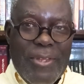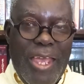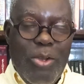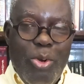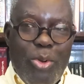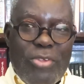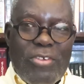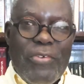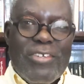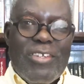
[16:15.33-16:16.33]
I always
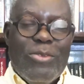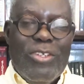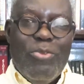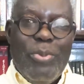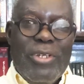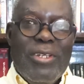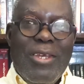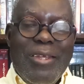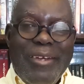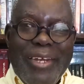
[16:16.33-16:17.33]
emphasize on this point.
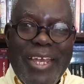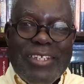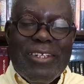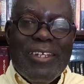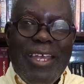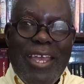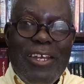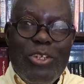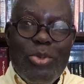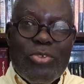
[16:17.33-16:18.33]
Let the
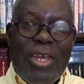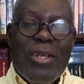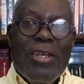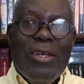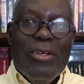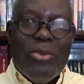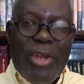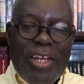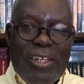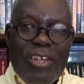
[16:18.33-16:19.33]
end user
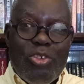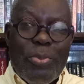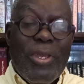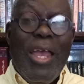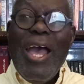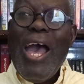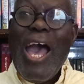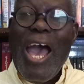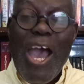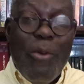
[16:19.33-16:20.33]
write the SOP.
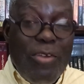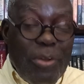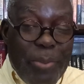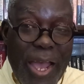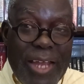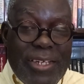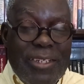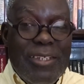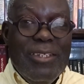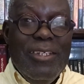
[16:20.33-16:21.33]
However bad
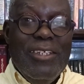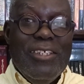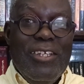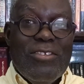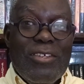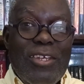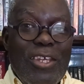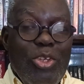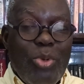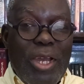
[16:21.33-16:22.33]
it is,
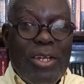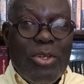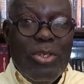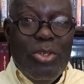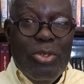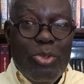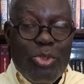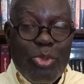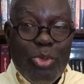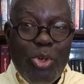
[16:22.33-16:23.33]
you
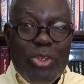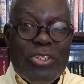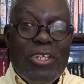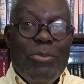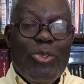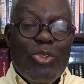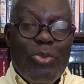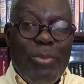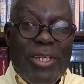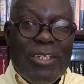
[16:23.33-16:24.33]
should coach them, you should
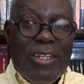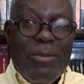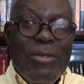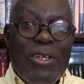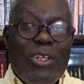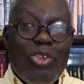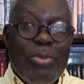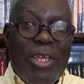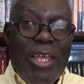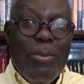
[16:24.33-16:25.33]
mentor them to
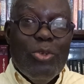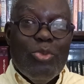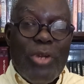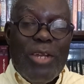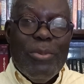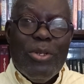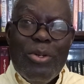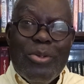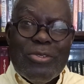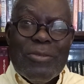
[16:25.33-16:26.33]
be able to write,
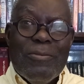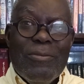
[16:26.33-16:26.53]
because